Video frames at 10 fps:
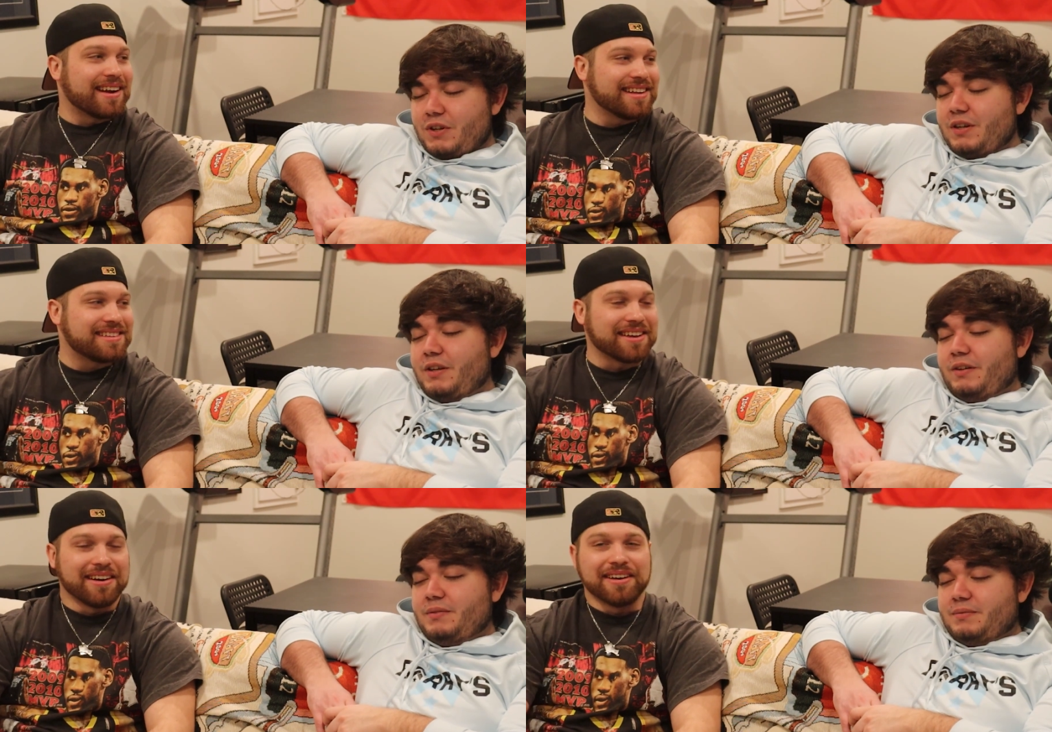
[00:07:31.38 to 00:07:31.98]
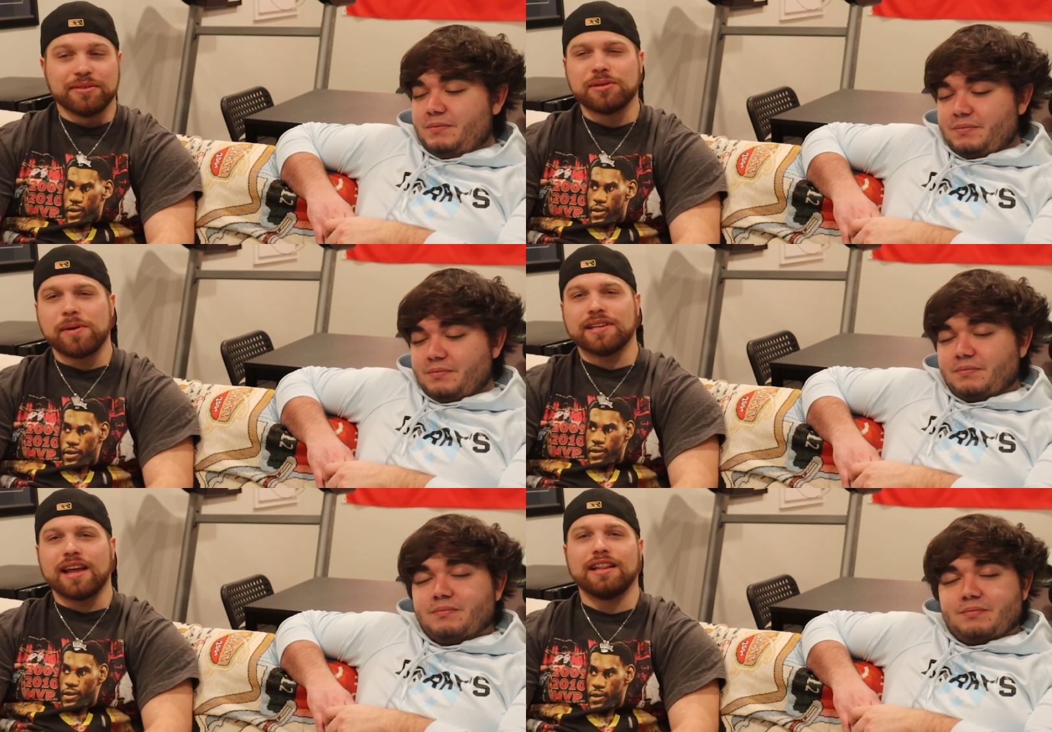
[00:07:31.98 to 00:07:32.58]
Speaker 1: right? Good, yeah. So it was
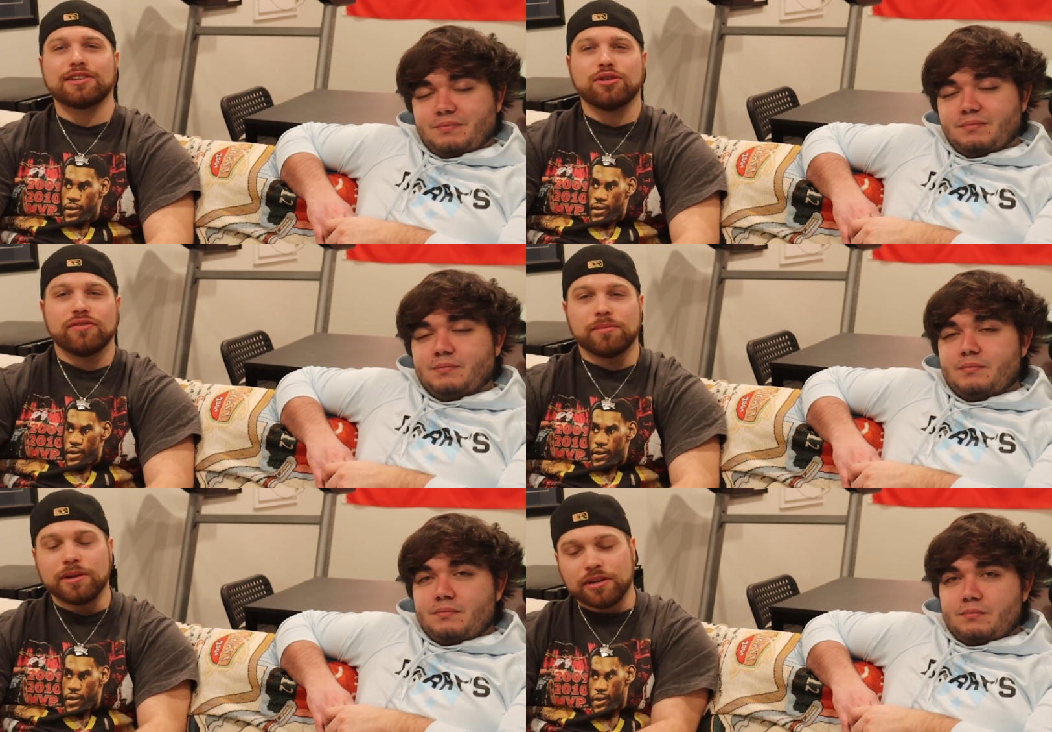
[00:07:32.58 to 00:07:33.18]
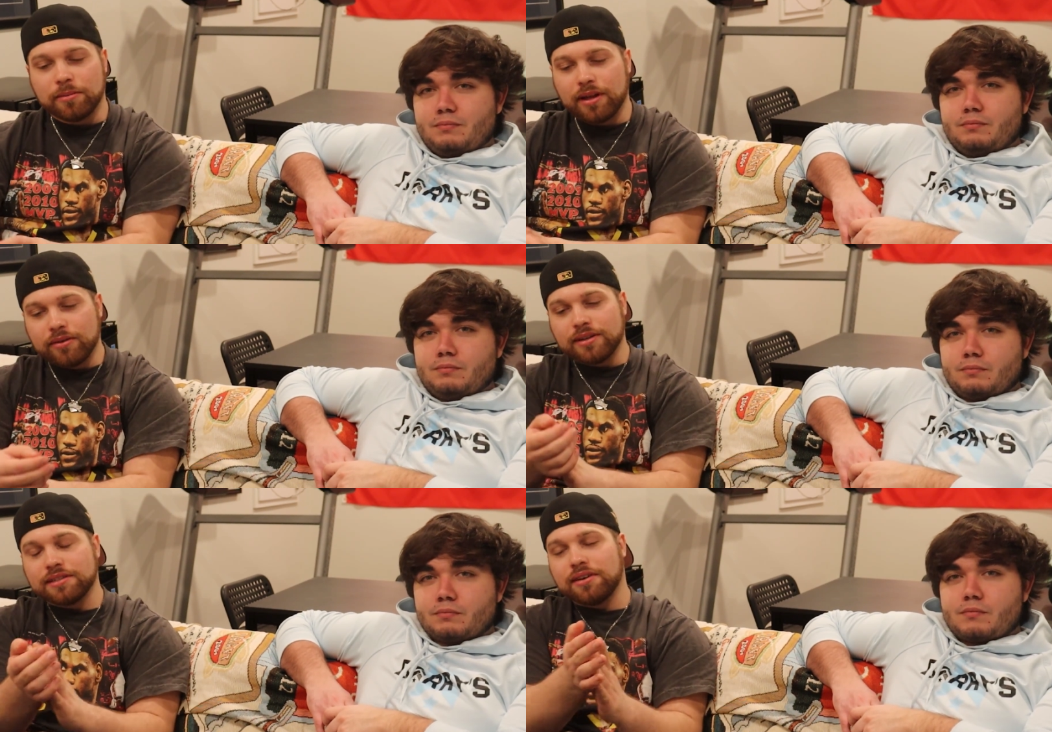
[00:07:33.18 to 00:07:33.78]
amazing. He looked so familiar, by the
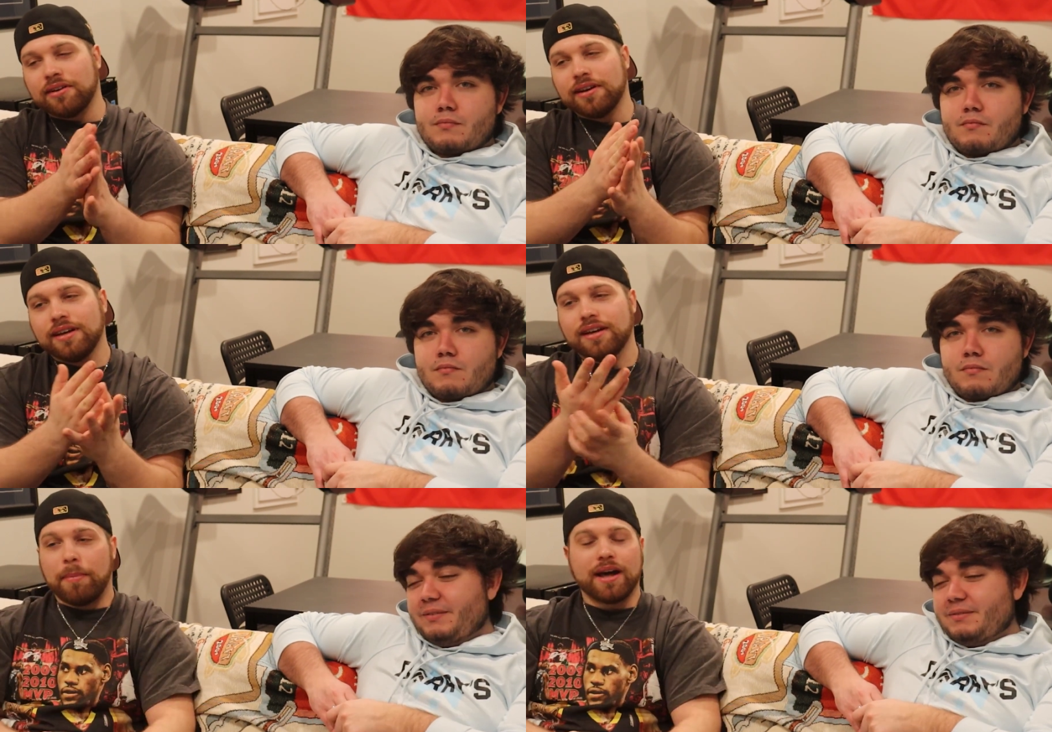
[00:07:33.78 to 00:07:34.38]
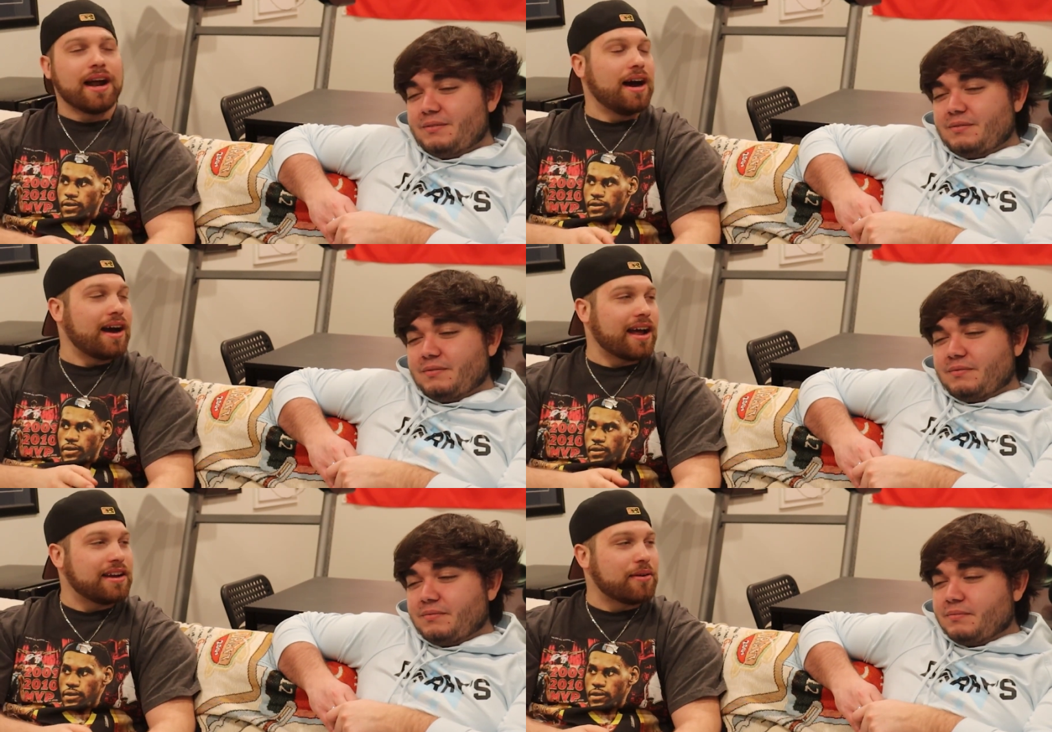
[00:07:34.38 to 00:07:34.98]
way. So, but uh,
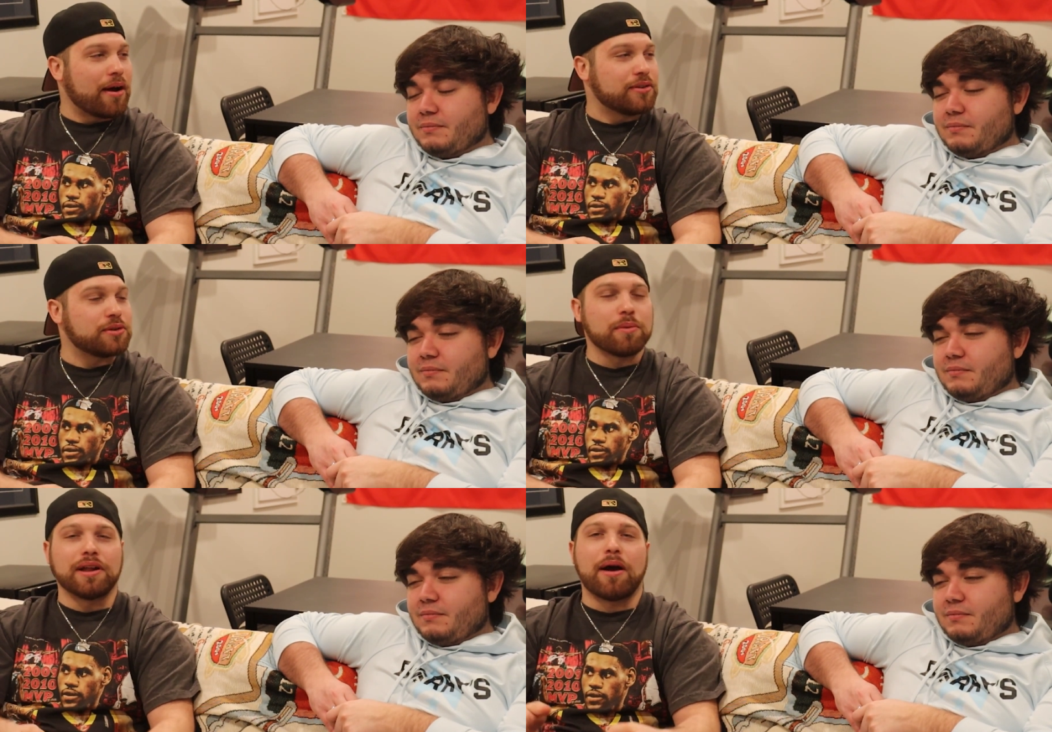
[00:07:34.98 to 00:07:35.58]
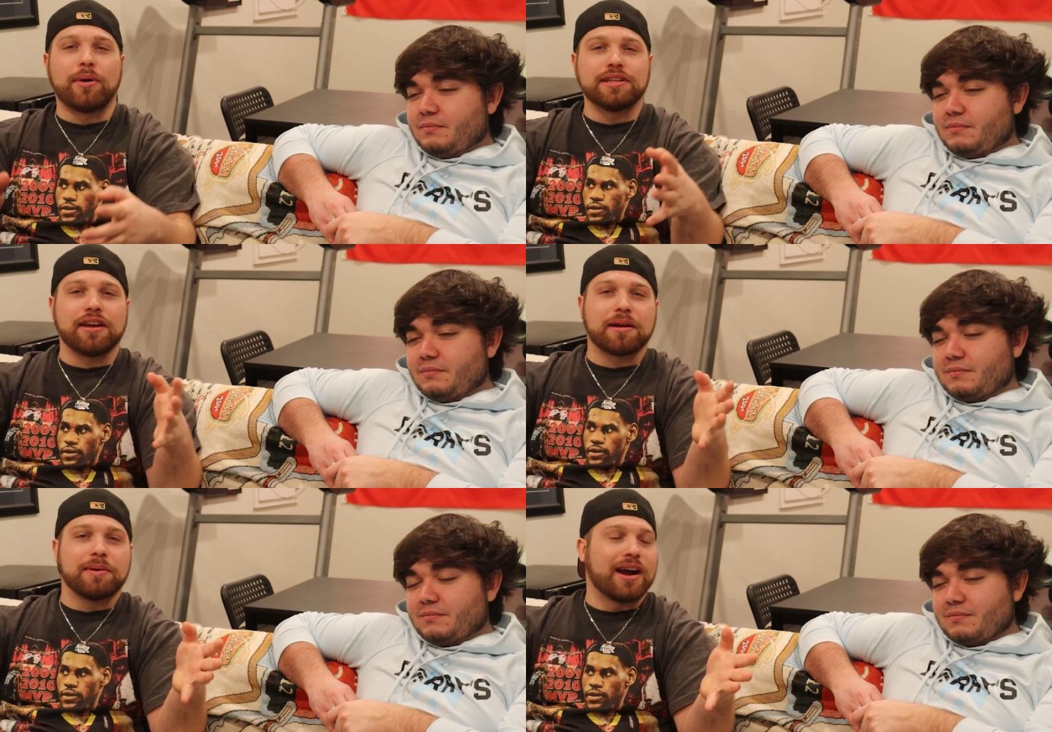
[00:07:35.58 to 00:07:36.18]
I did obviously want I want to talk
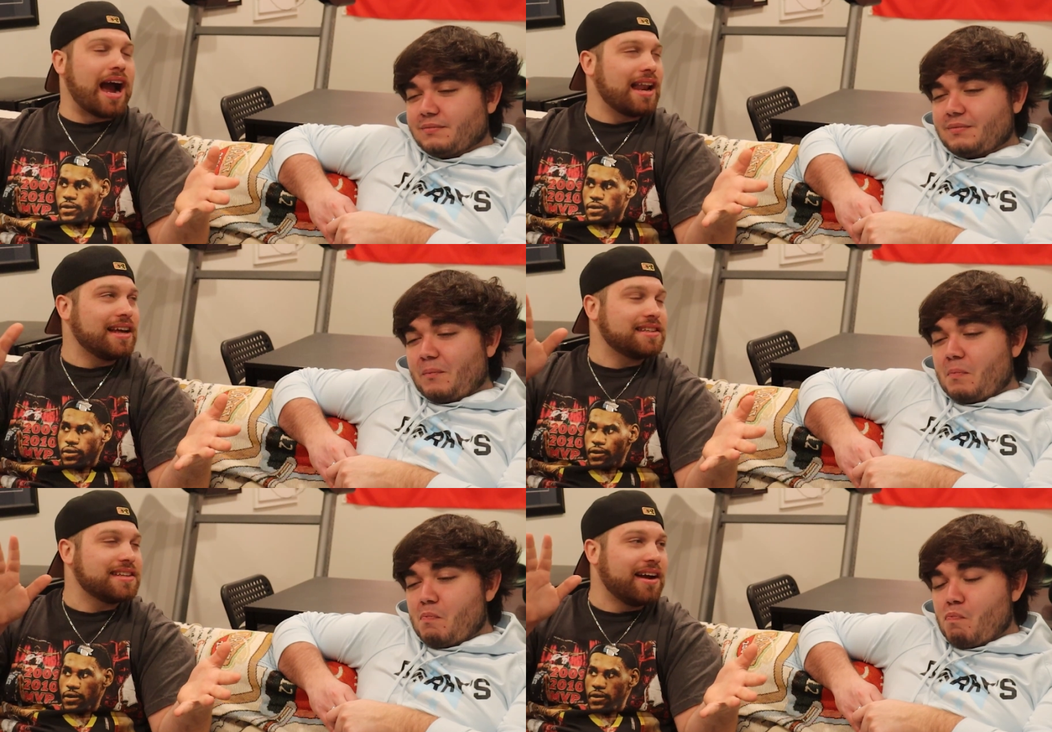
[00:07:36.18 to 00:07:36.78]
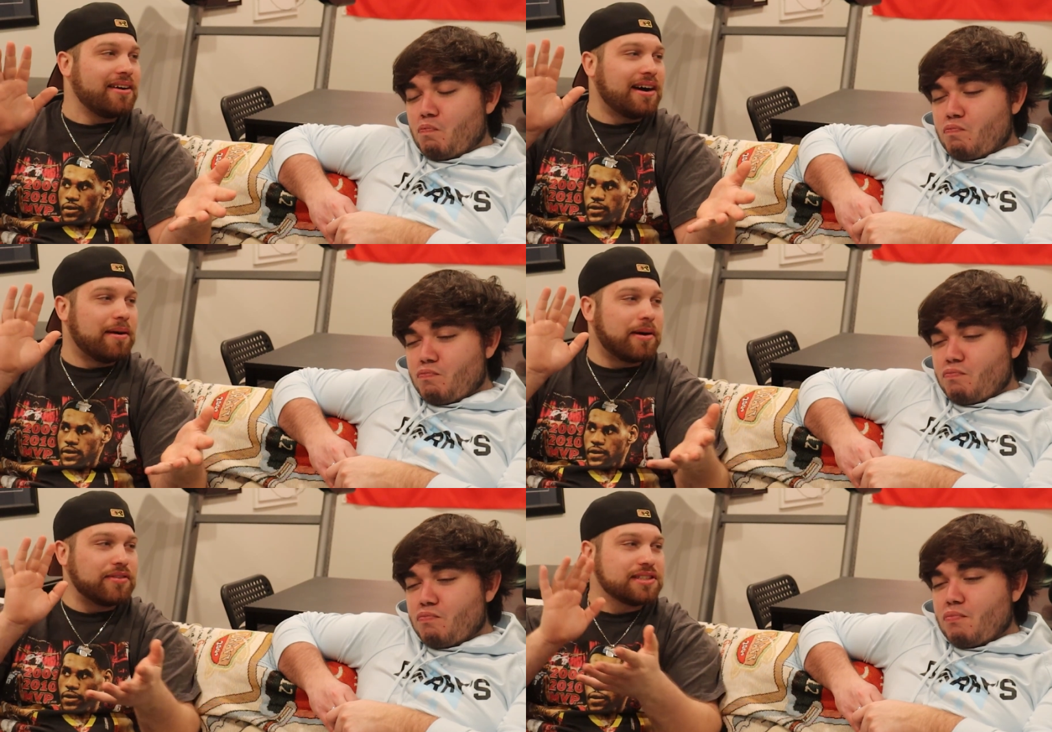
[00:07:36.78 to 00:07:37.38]
about our highlights now. Um,
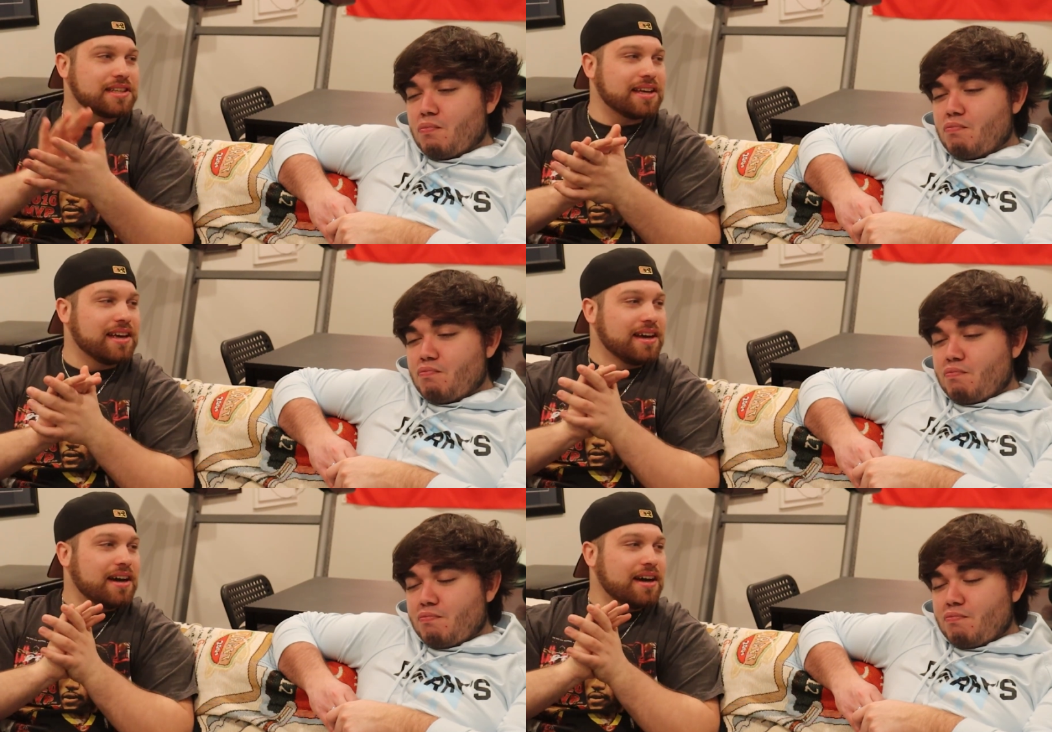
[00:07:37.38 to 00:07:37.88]
obviously.